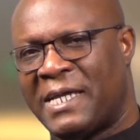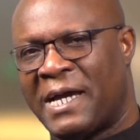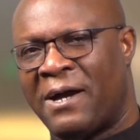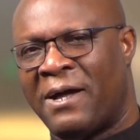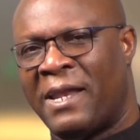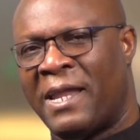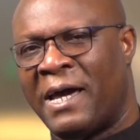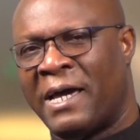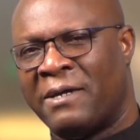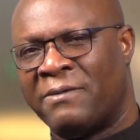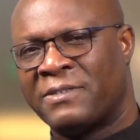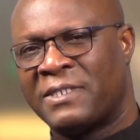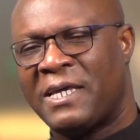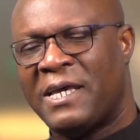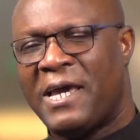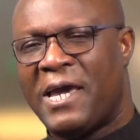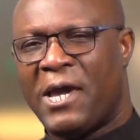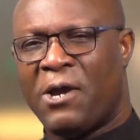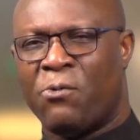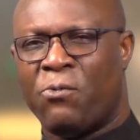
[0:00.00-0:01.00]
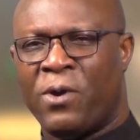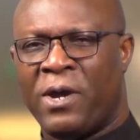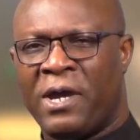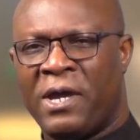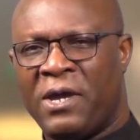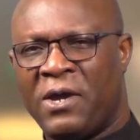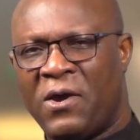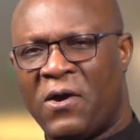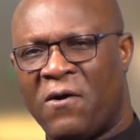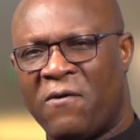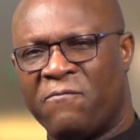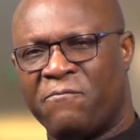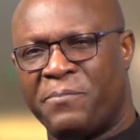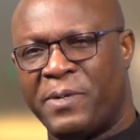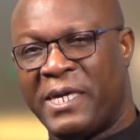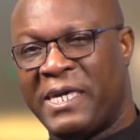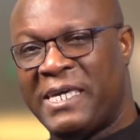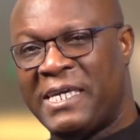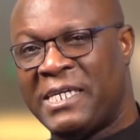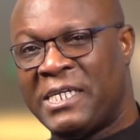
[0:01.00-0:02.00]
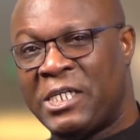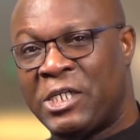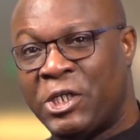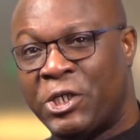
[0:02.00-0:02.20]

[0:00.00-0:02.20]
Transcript: our lives, a way of being